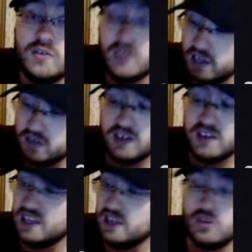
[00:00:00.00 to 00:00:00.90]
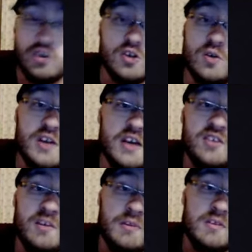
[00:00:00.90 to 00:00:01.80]
It's a decent showcase that
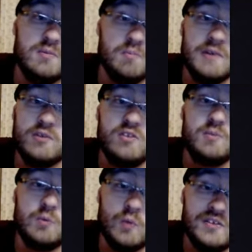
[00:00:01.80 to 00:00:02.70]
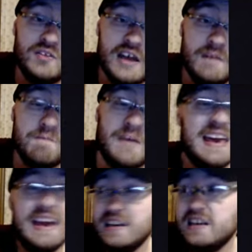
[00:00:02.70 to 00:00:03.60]
Mary Elizabeth Winstead
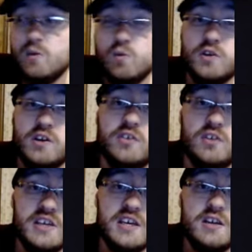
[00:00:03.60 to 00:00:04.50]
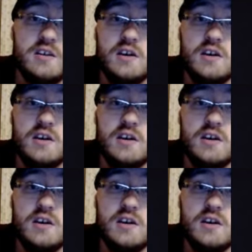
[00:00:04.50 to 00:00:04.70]
can work as a lead.